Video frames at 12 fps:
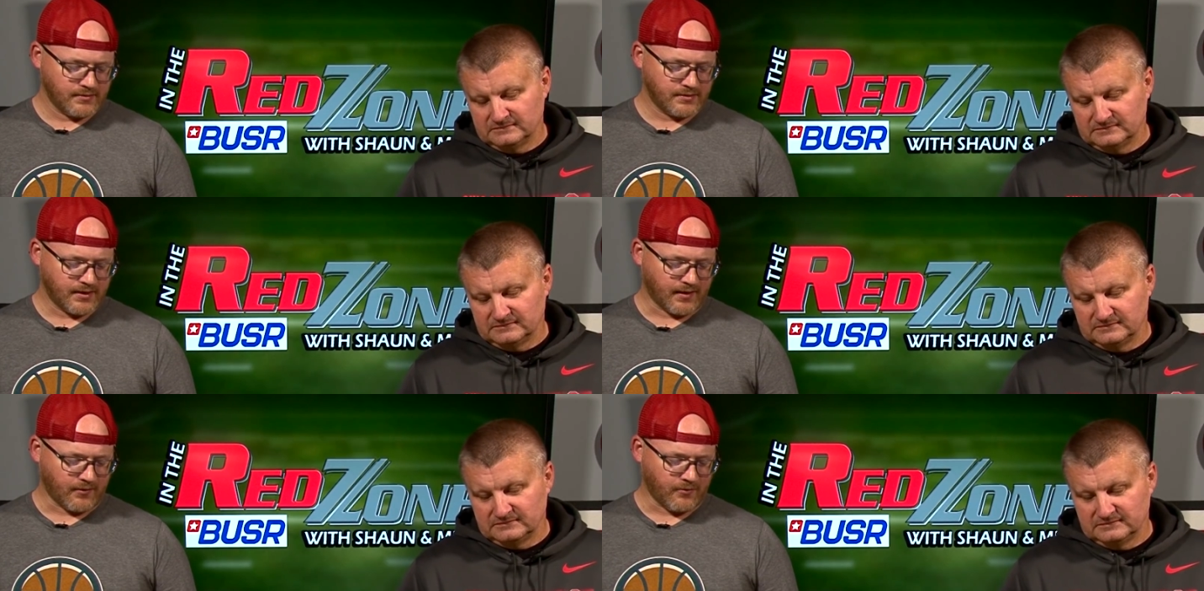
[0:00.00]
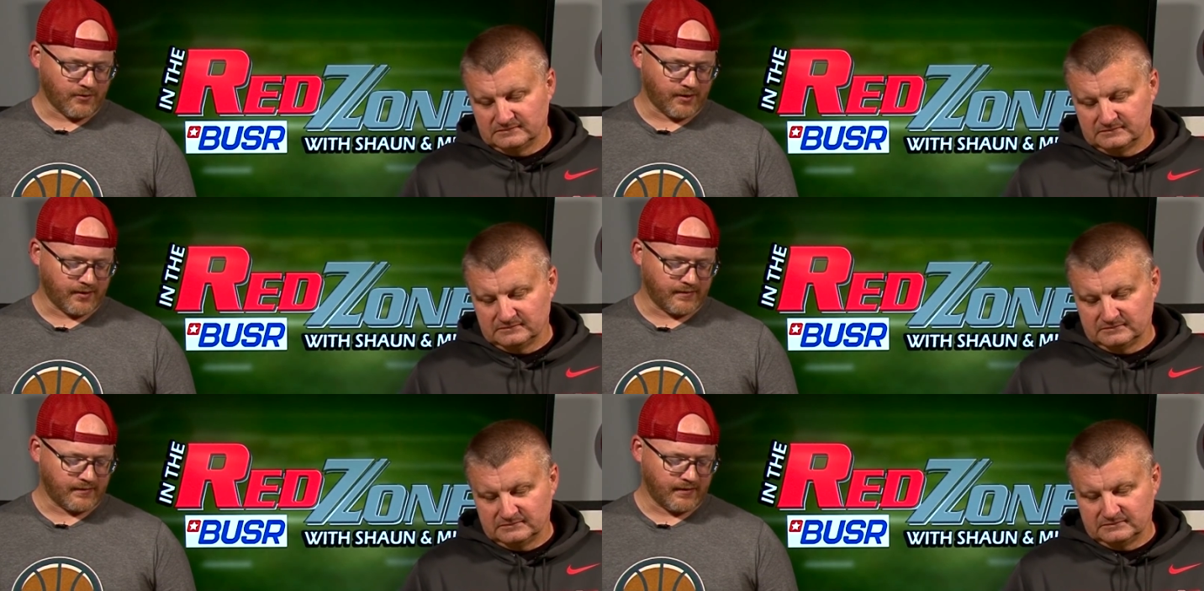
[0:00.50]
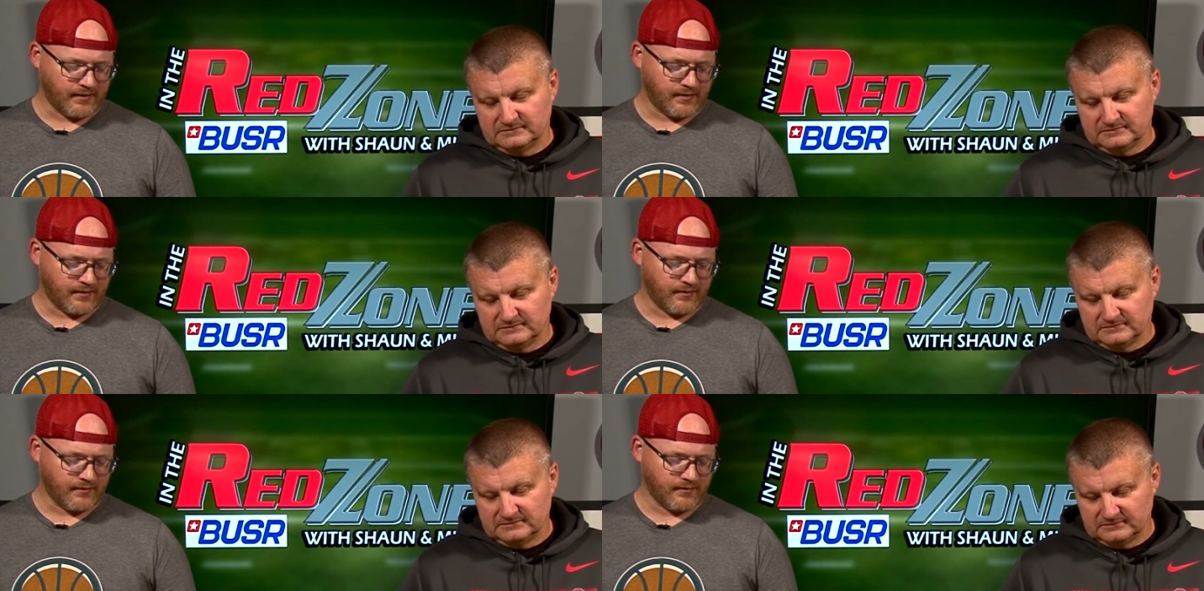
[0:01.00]
Speaker 1: check Oregon's
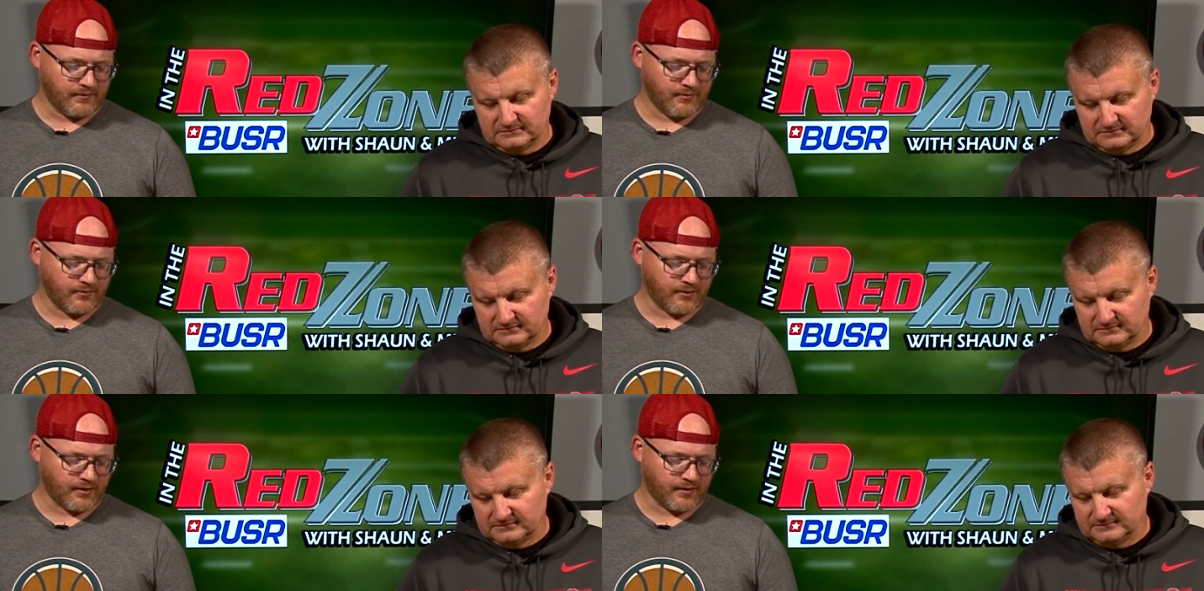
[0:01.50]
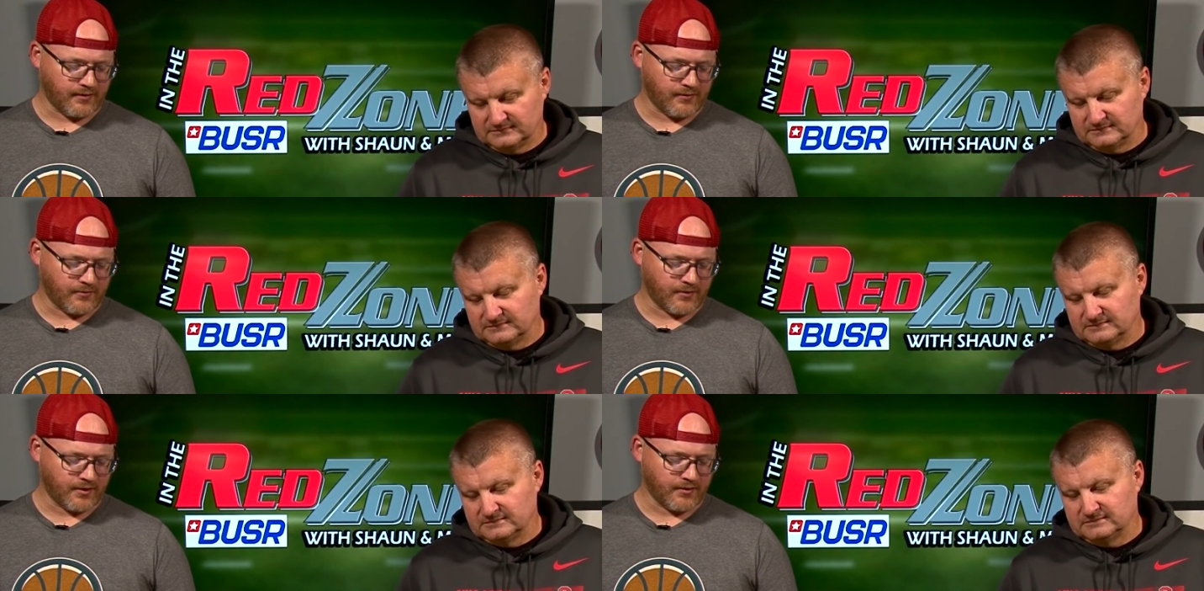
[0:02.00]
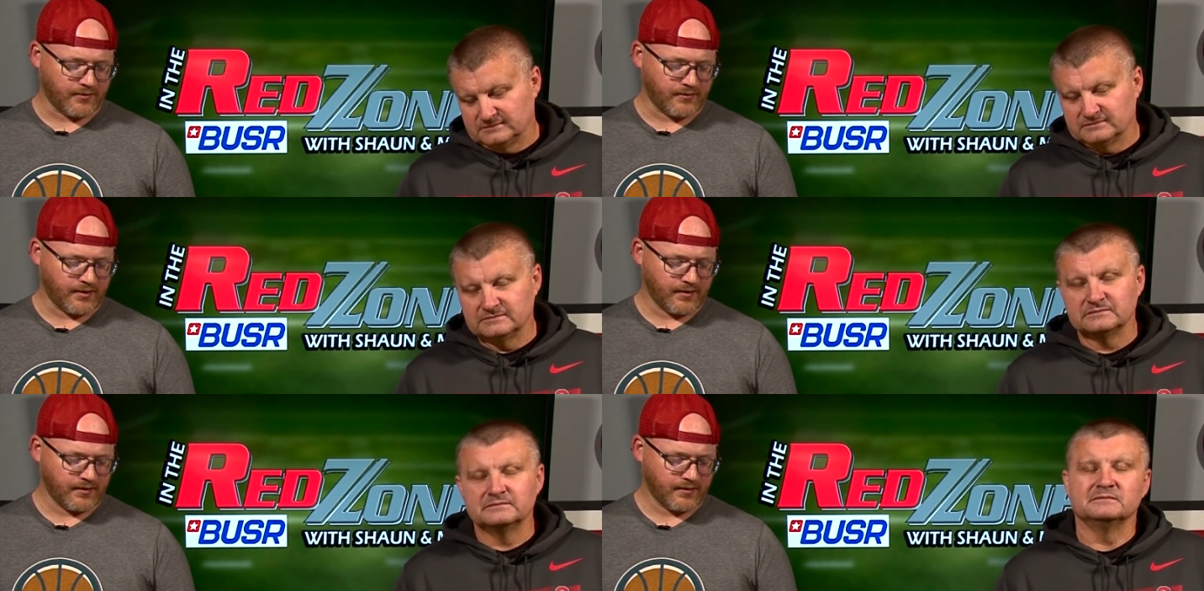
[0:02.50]
here, Oregon on the
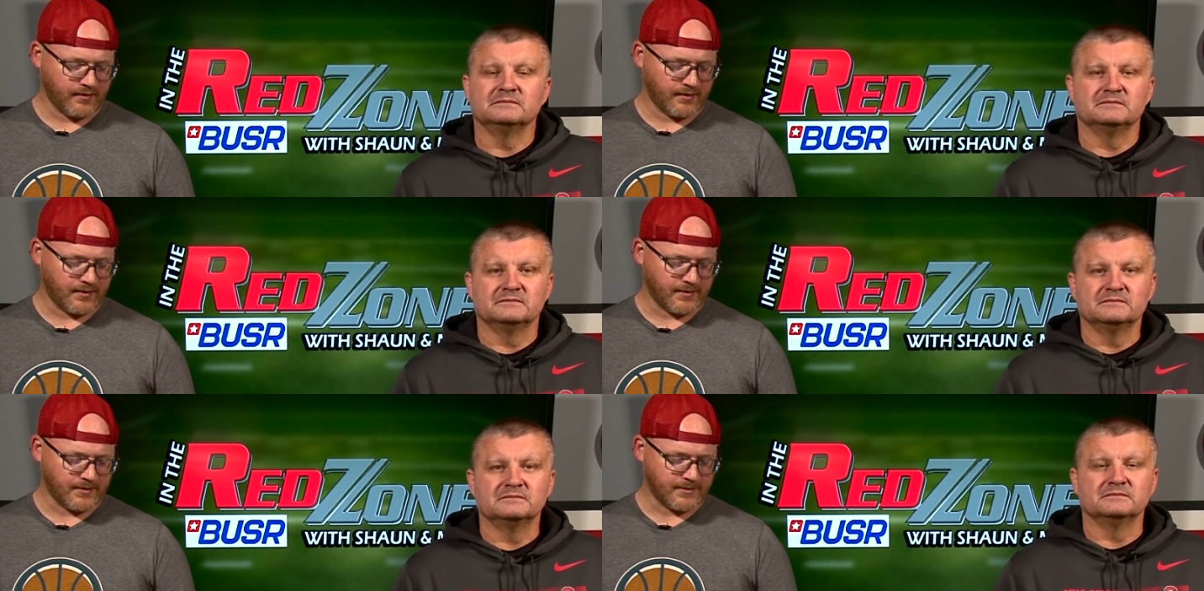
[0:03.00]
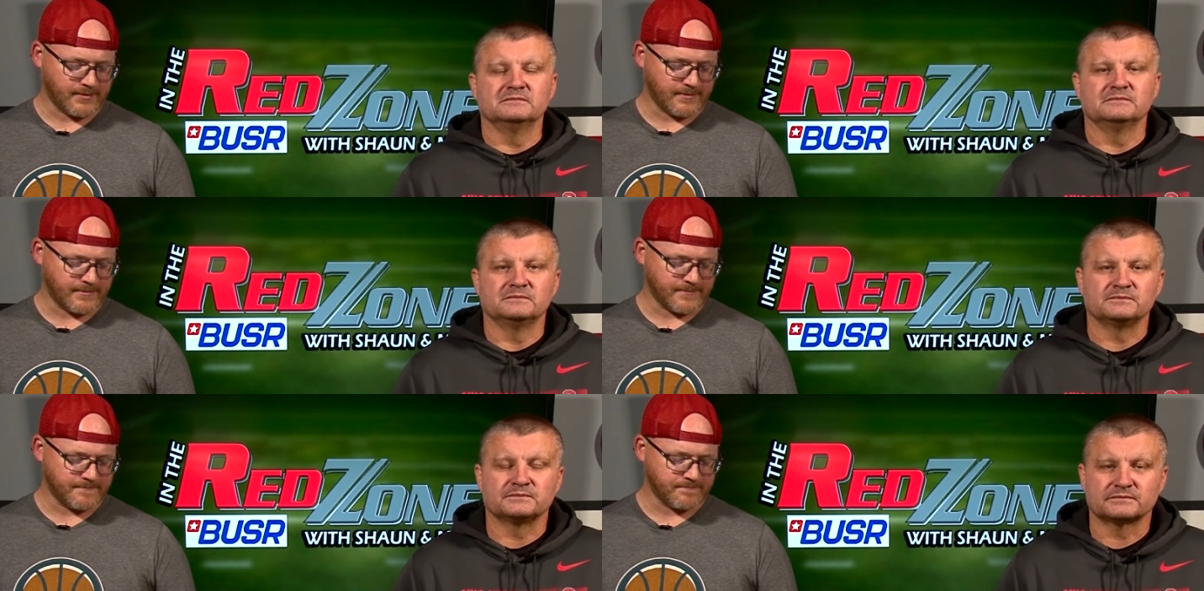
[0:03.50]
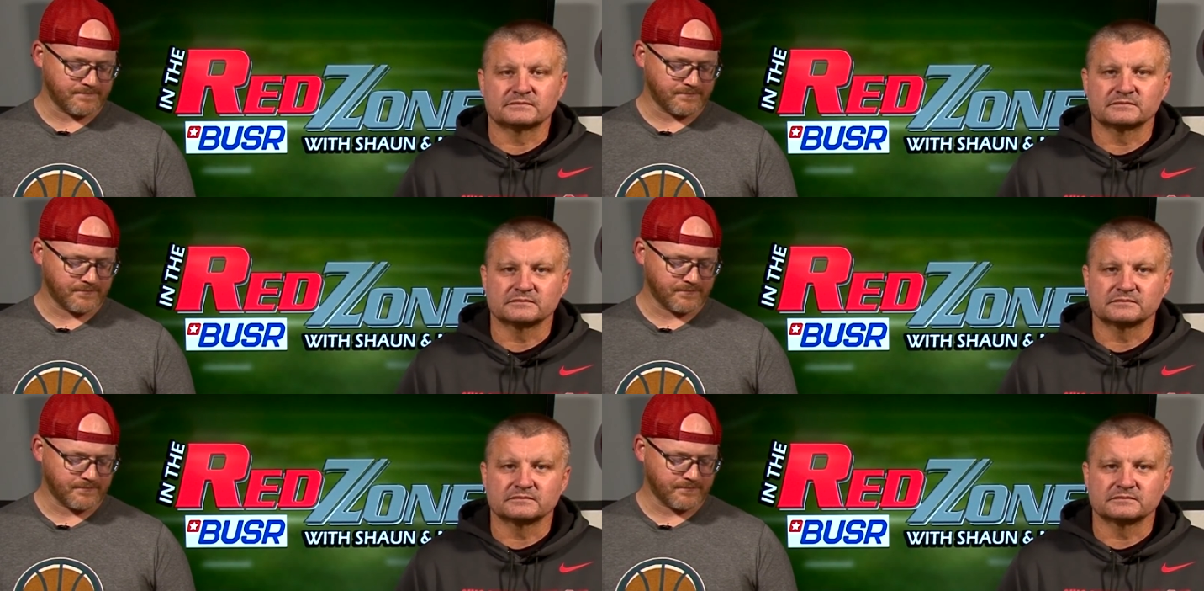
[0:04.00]
road. Um,